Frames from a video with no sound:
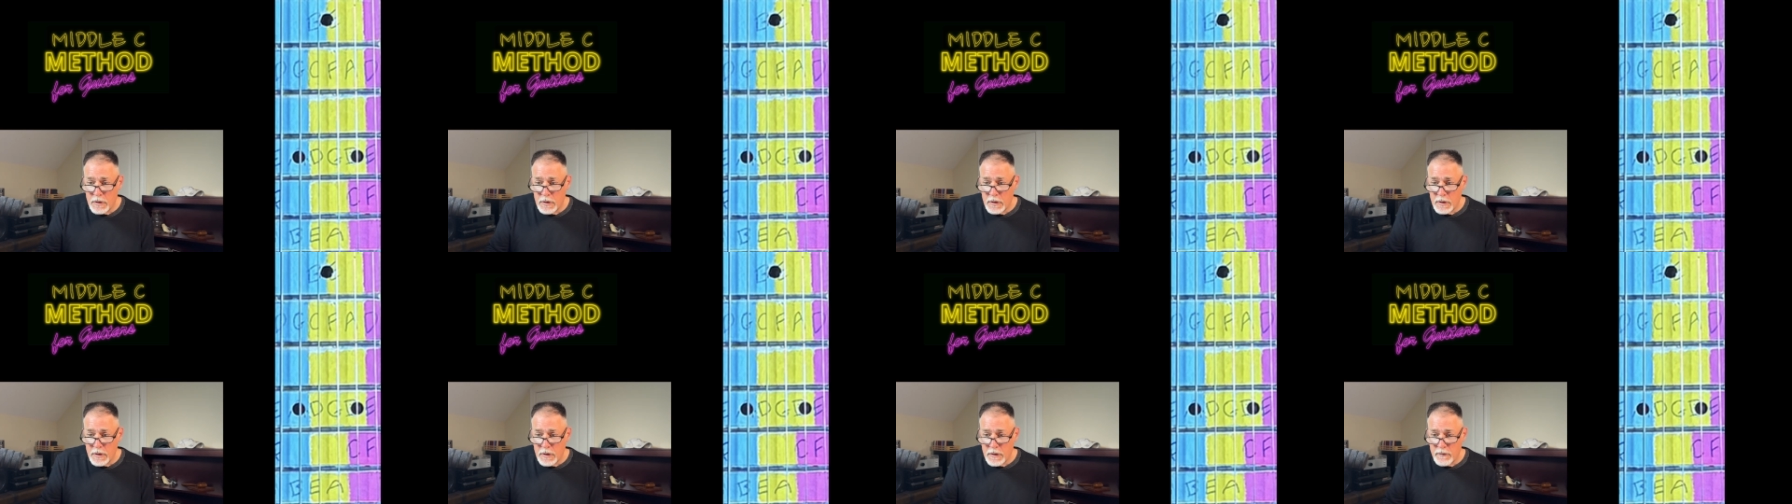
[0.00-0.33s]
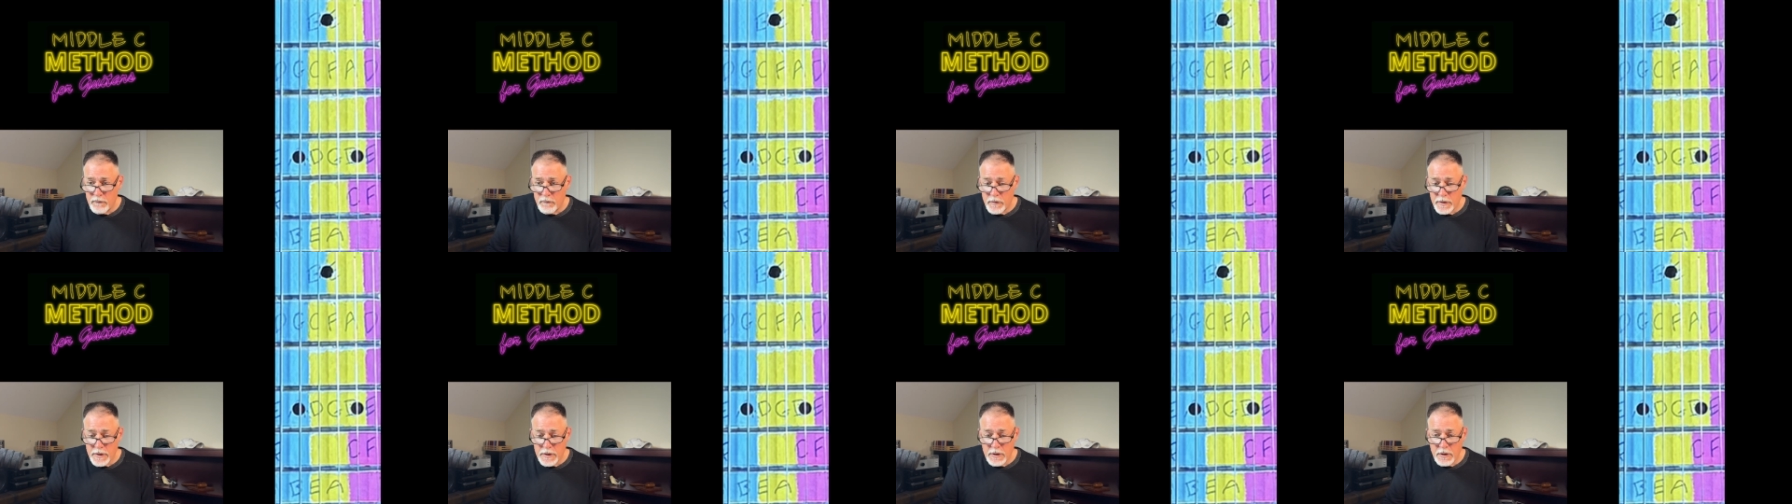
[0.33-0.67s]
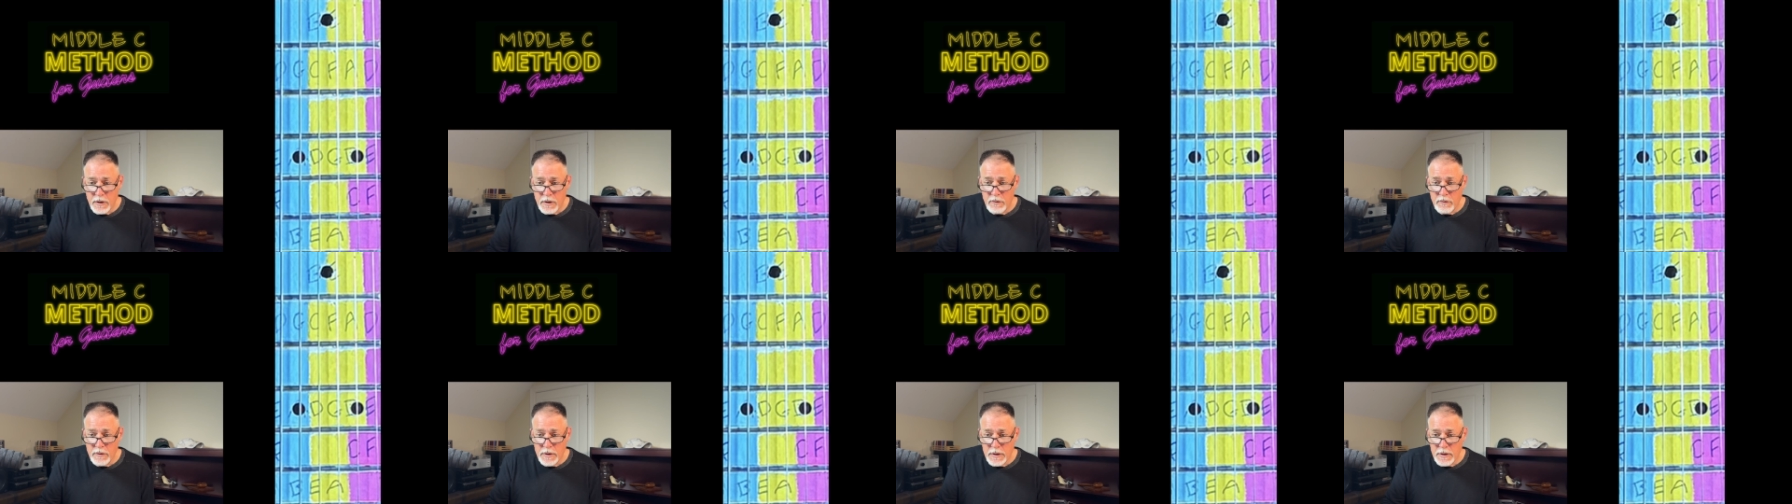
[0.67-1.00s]
if we
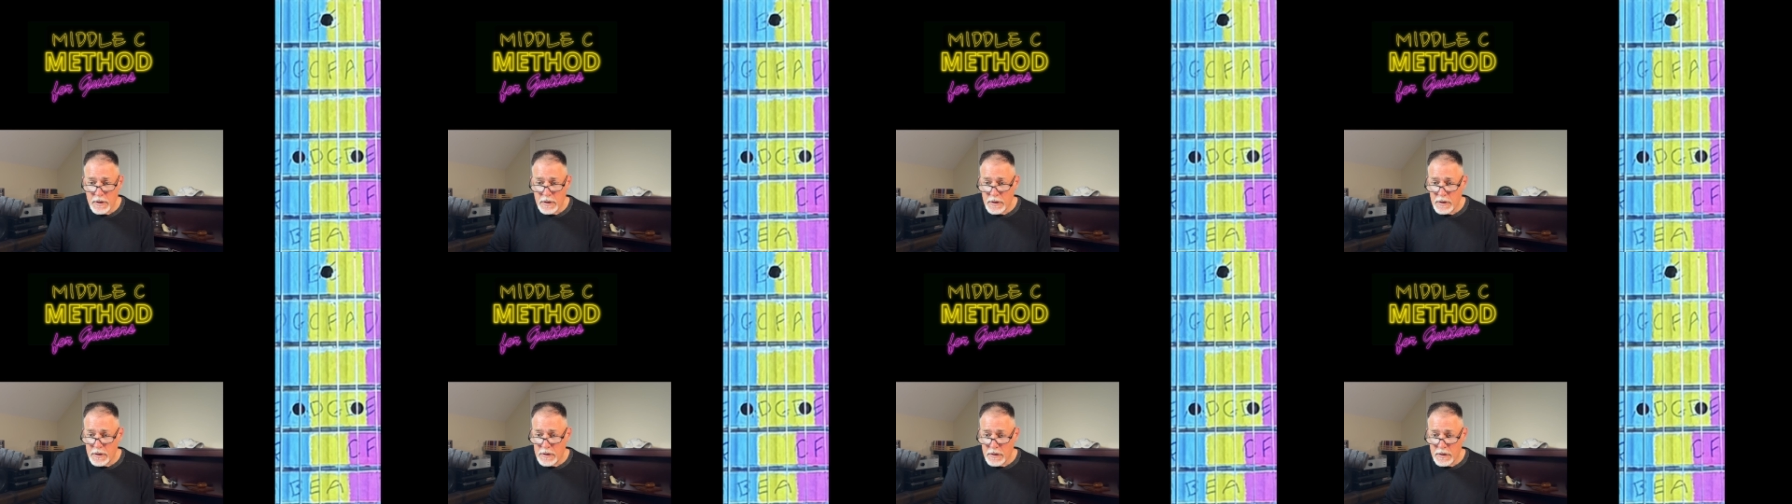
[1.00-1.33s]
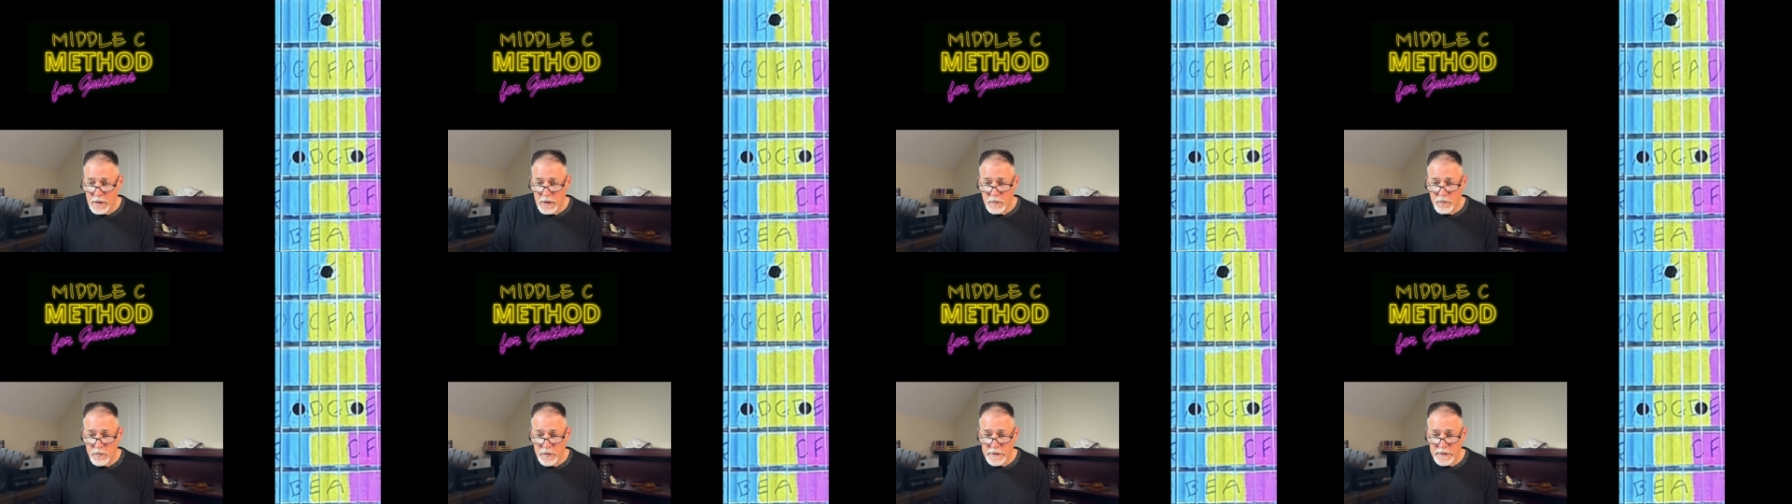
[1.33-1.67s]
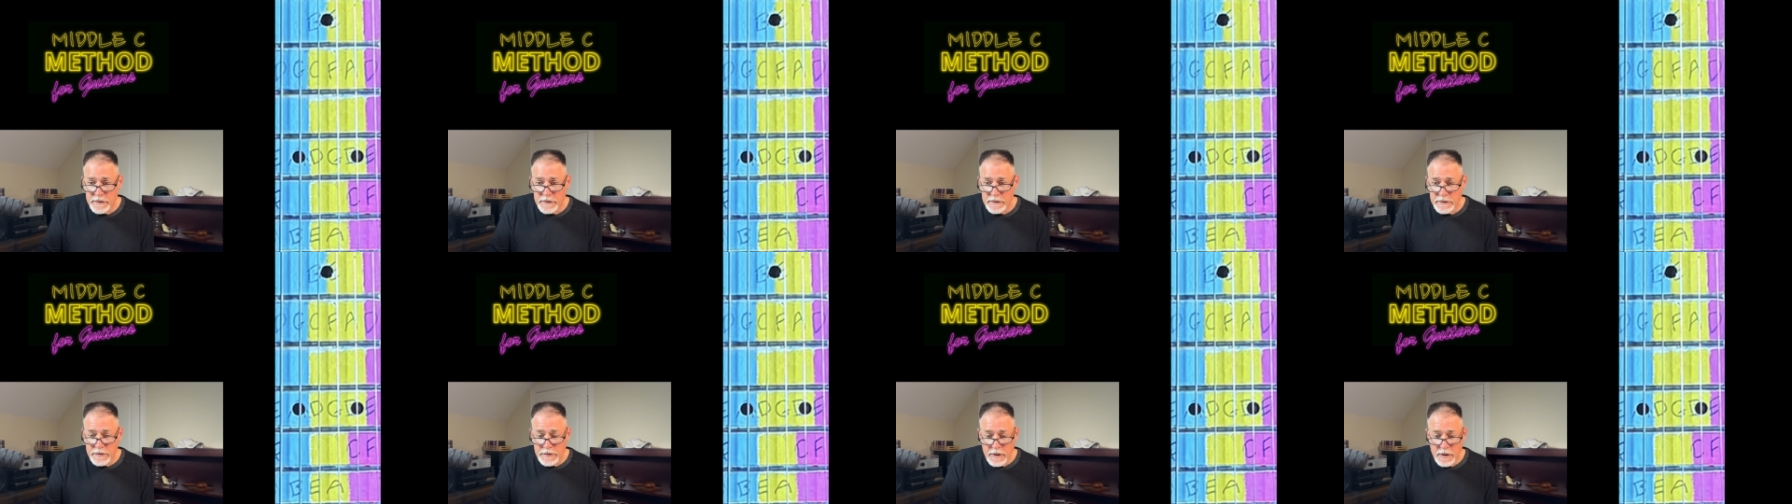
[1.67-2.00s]
go in and we
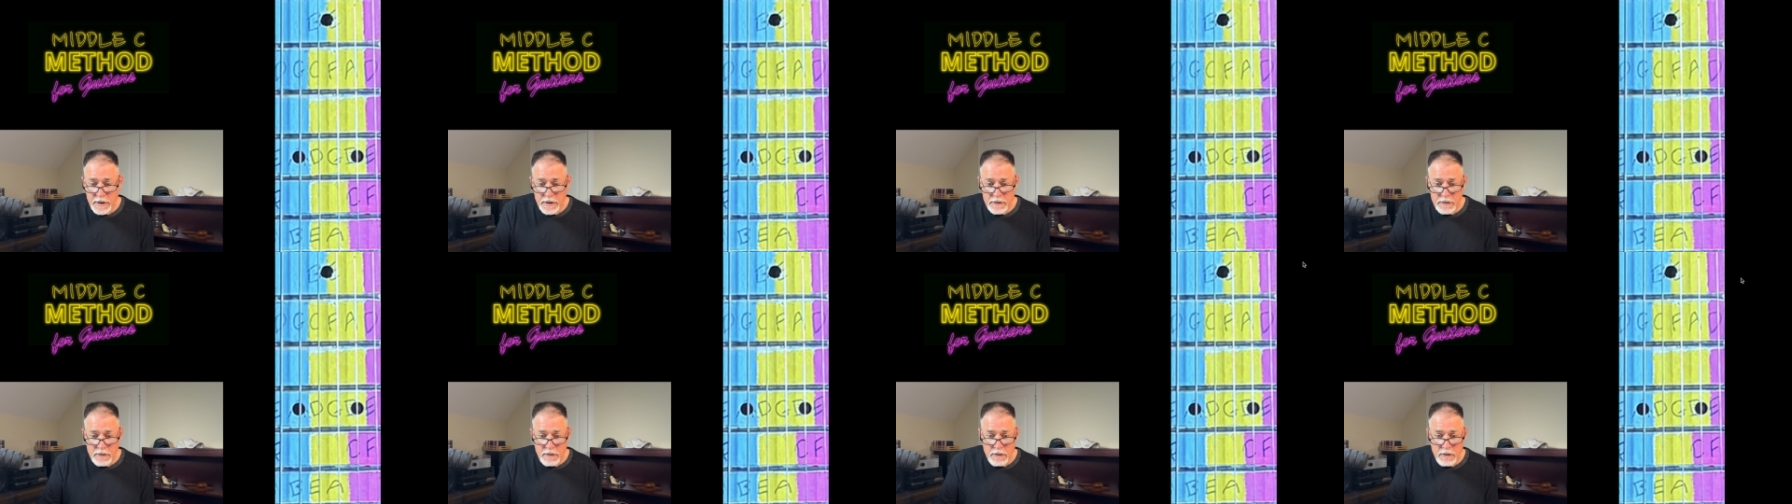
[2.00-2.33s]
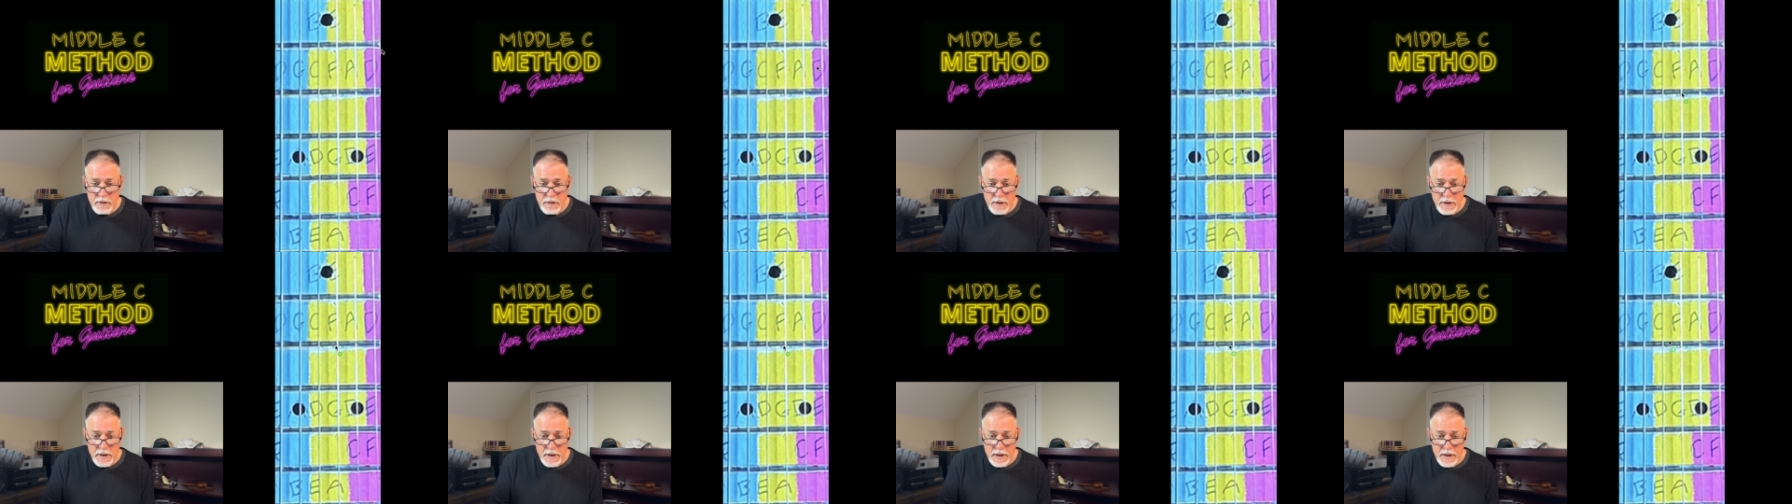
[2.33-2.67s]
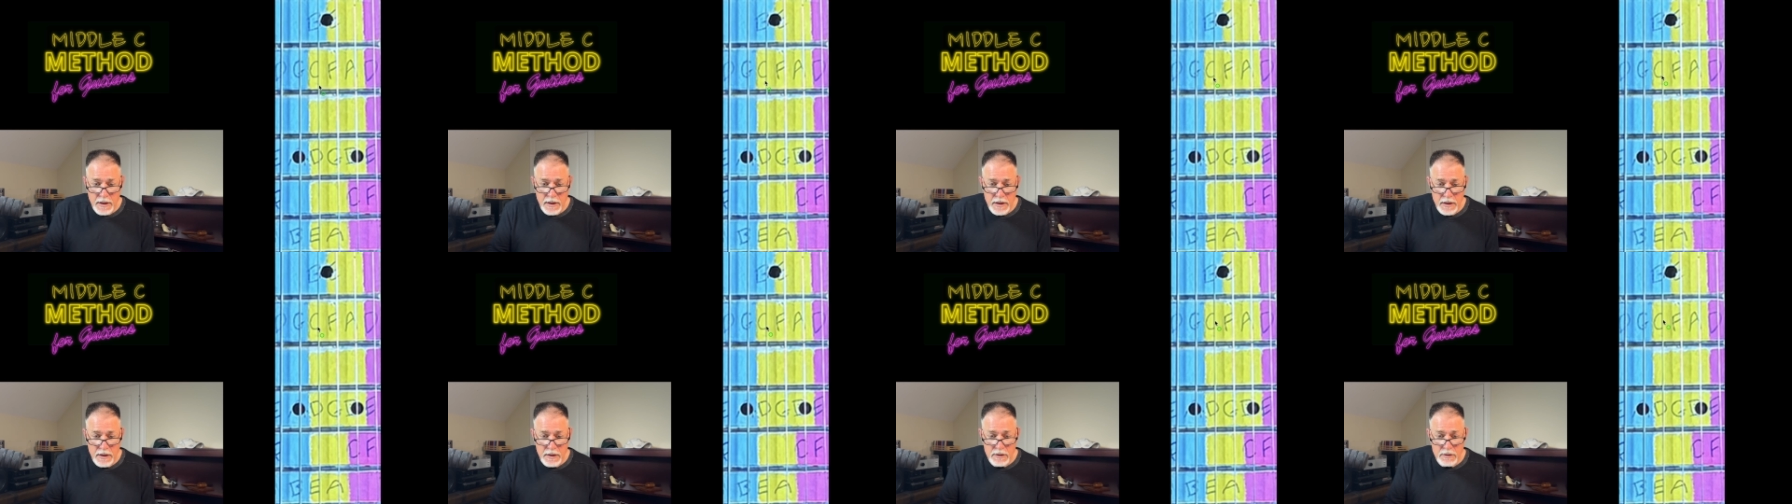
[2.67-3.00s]
set our
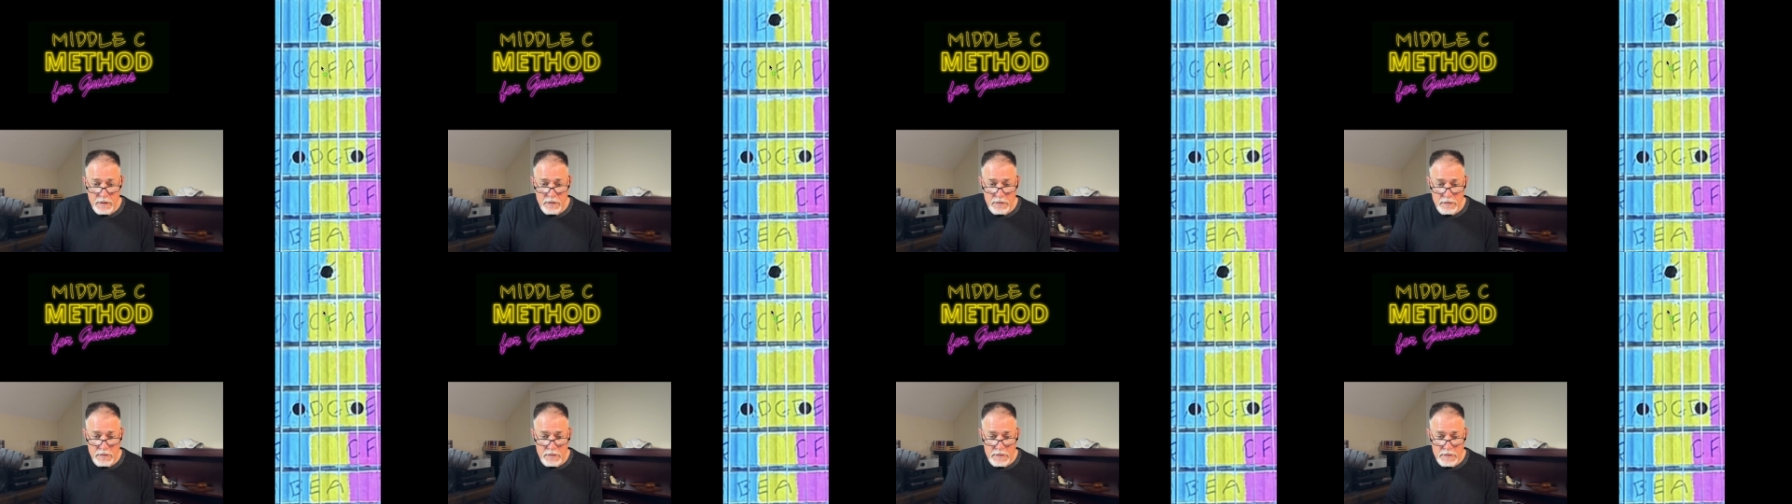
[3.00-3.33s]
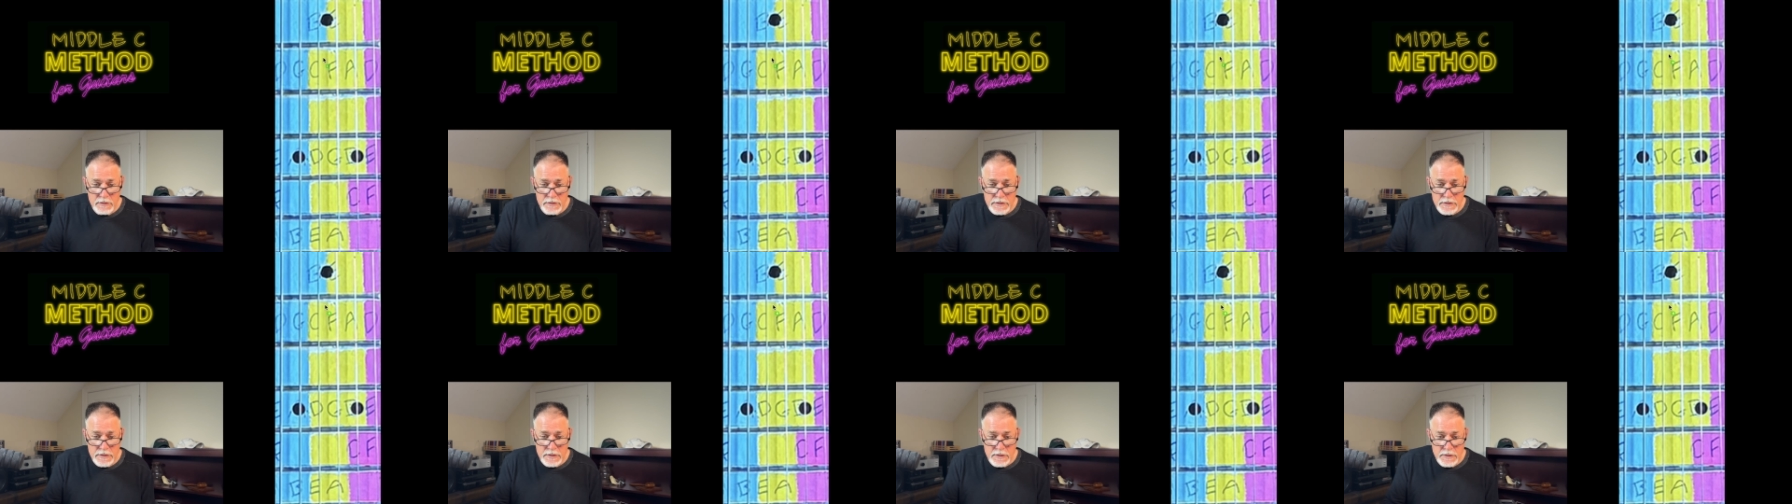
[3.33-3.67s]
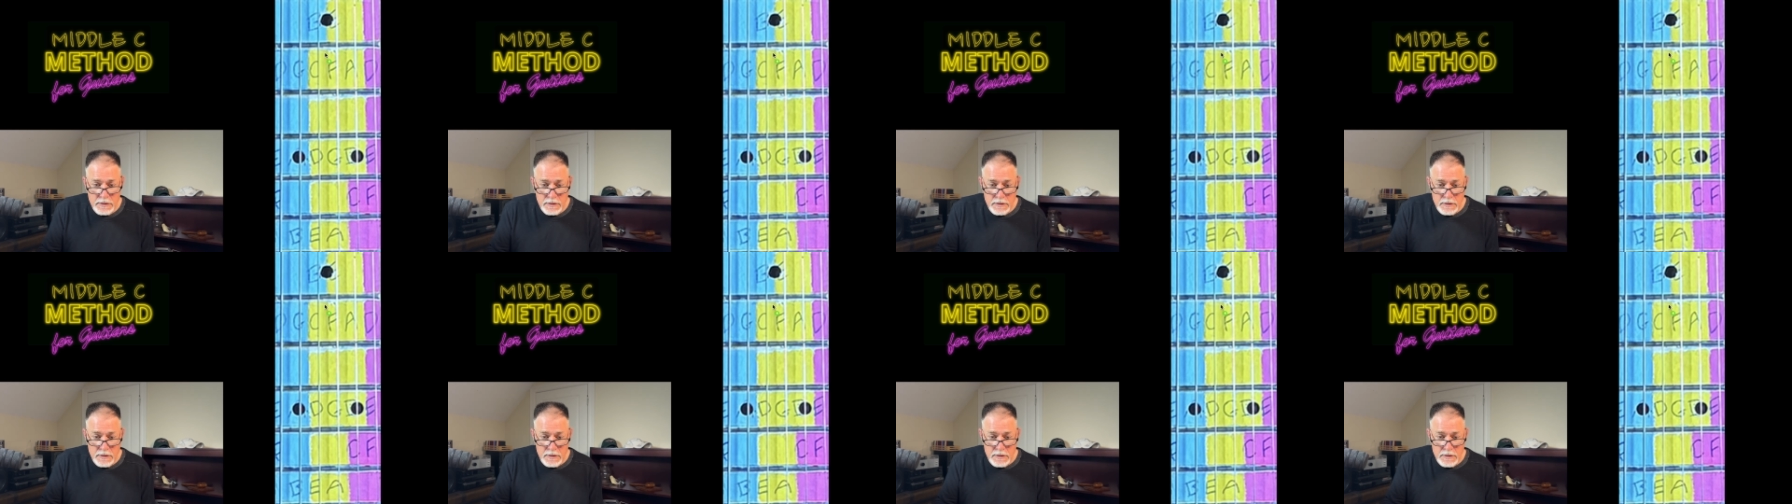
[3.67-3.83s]
anchors